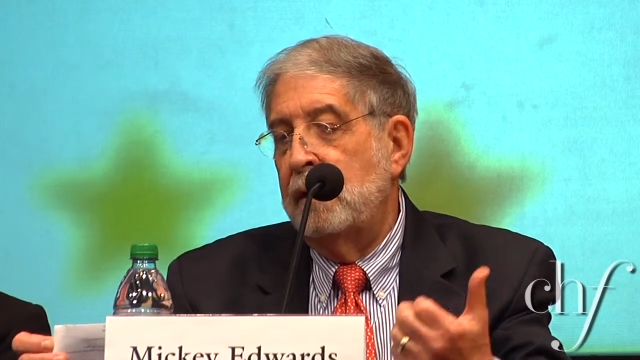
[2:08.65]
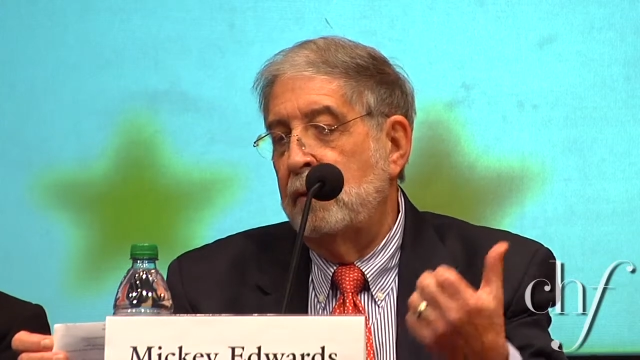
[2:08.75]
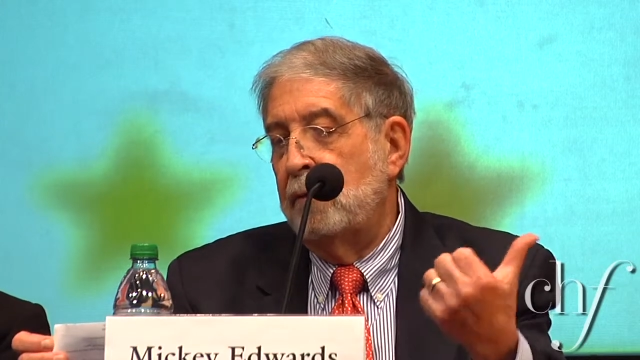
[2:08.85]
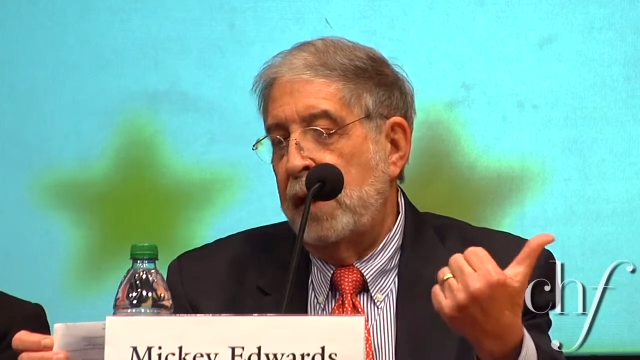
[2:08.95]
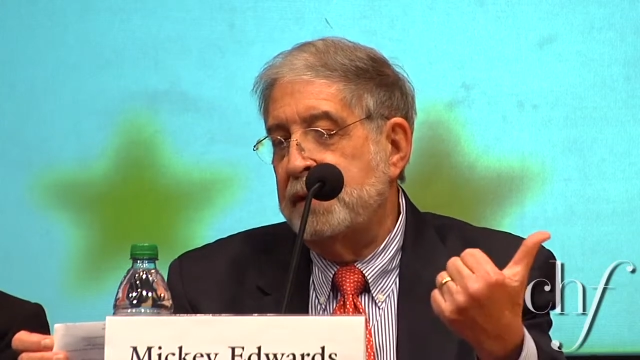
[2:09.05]

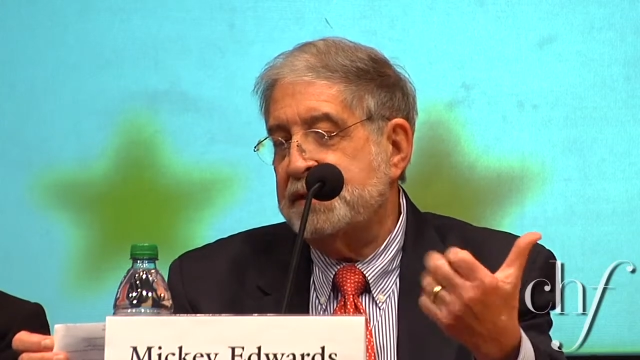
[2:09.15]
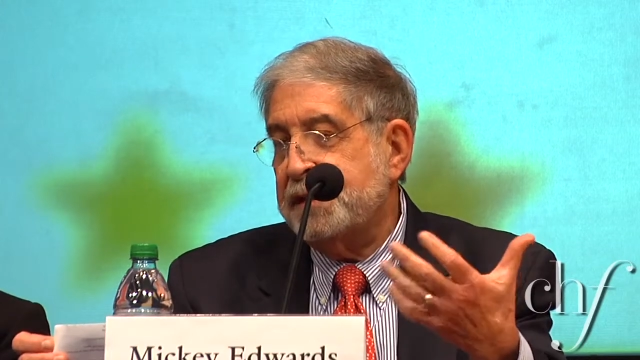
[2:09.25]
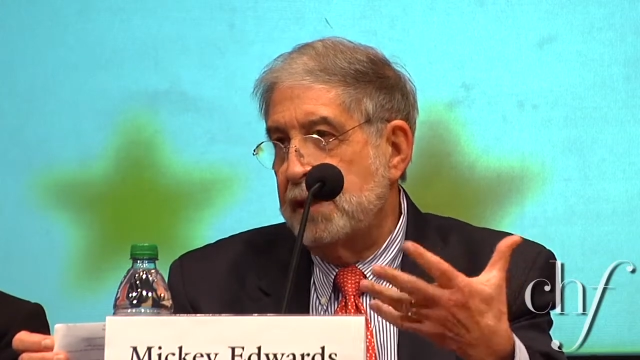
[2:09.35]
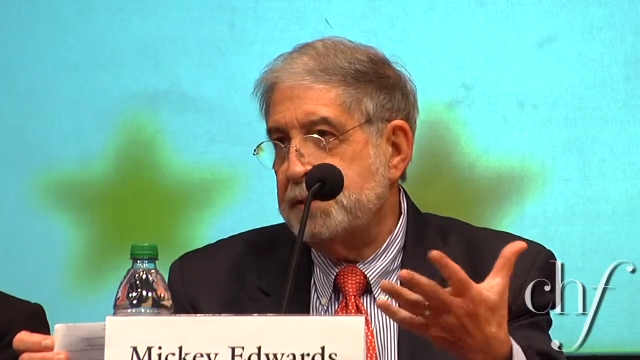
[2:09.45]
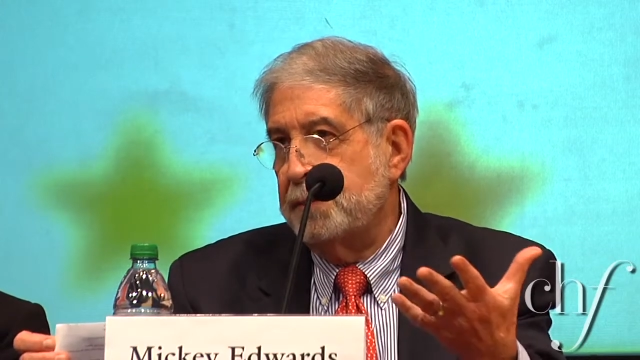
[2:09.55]
And it
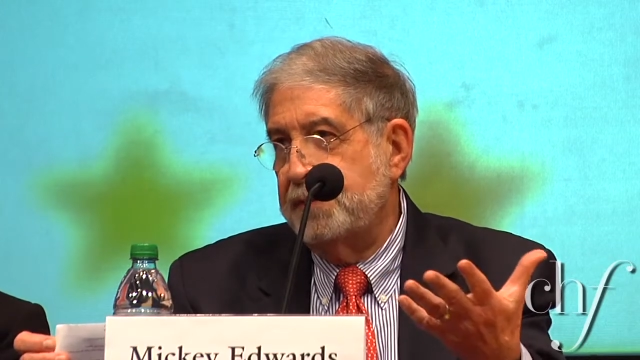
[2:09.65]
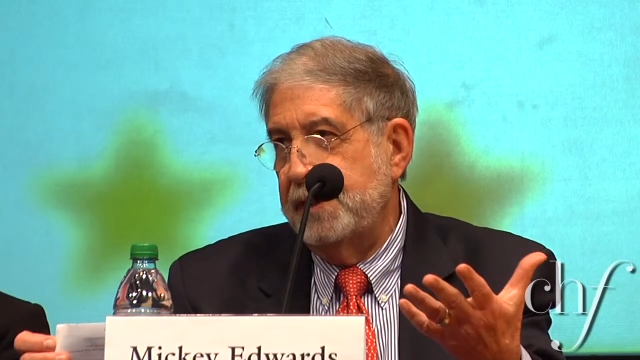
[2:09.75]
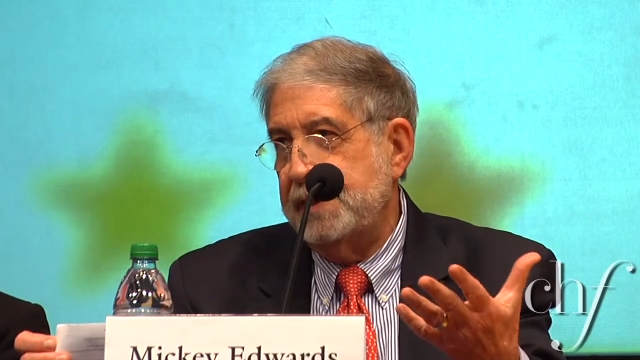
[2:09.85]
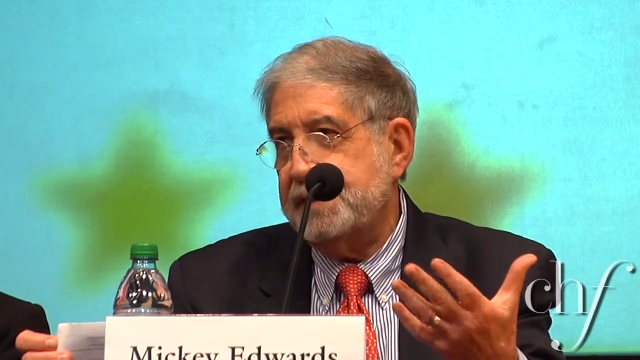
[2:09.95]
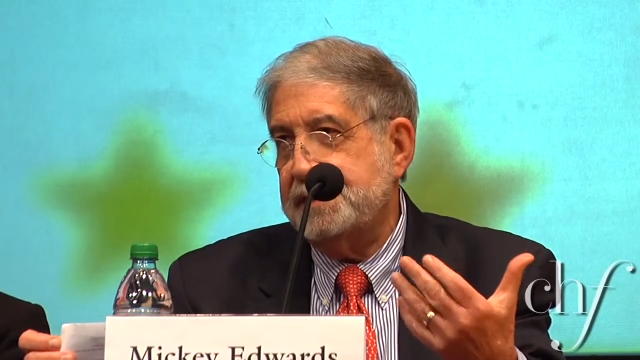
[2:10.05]
starts with
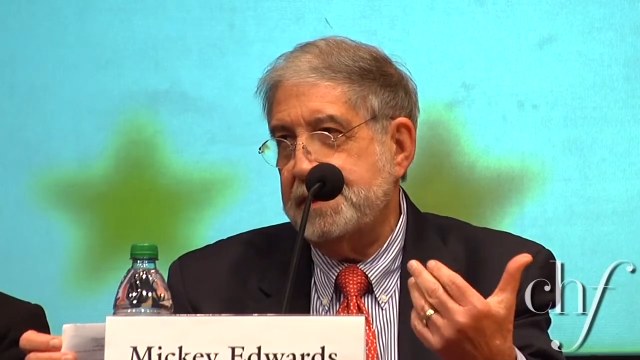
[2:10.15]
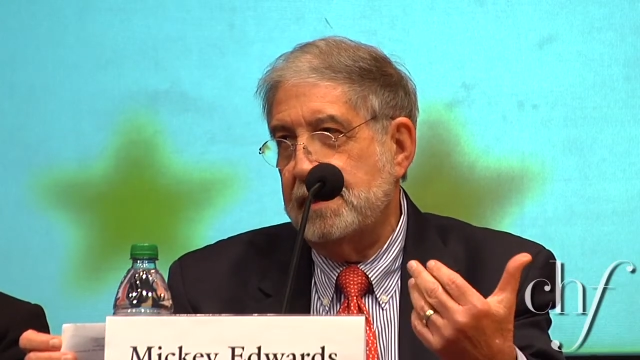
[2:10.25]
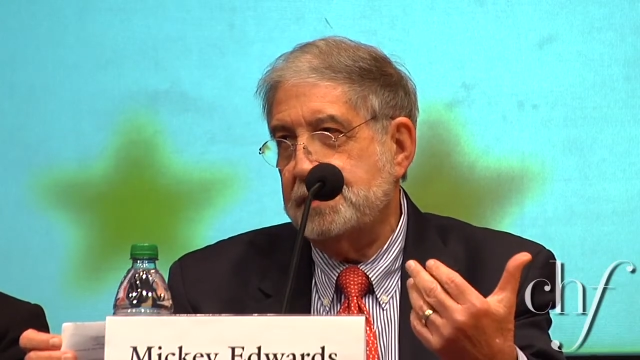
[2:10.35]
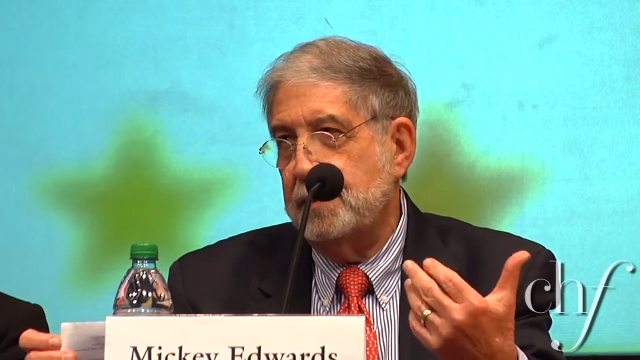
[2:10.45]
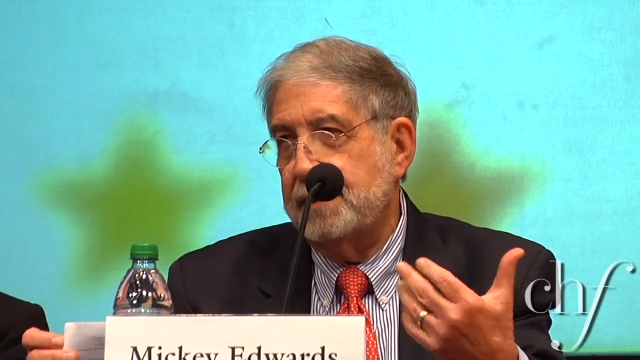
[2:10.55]
this it
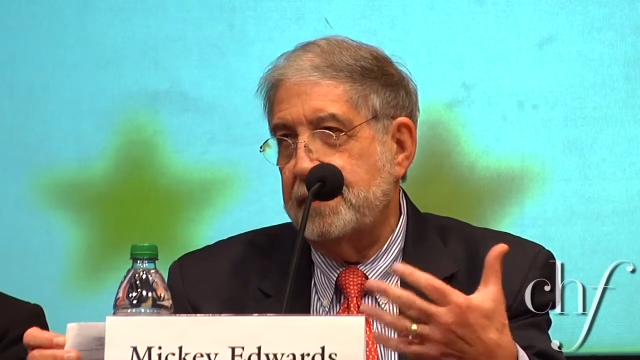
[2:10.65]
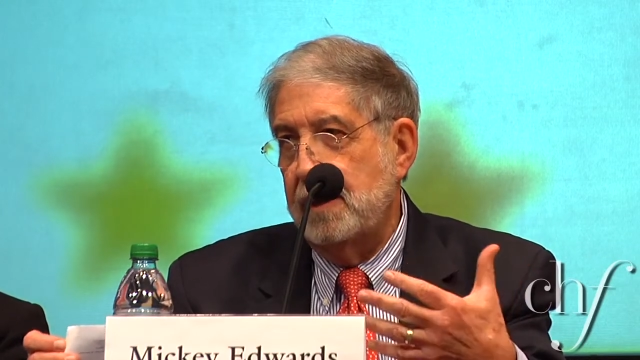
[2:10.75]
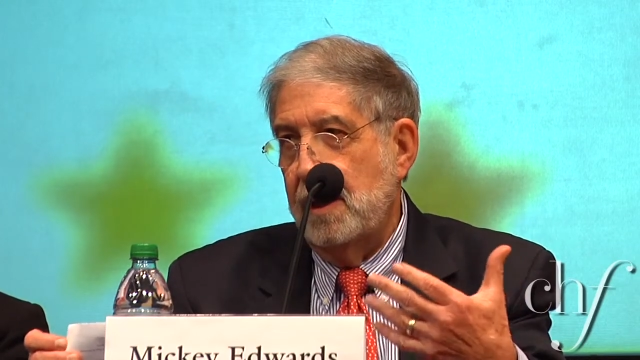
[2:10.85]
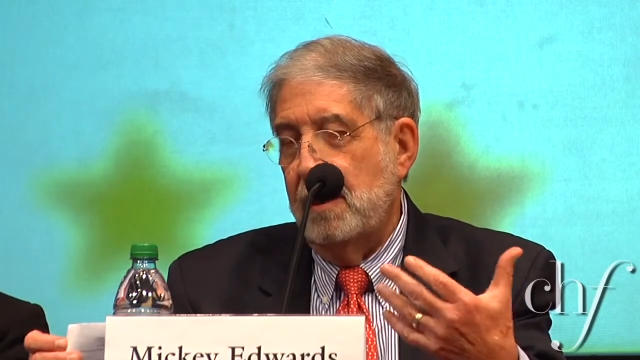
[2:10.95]
starts with,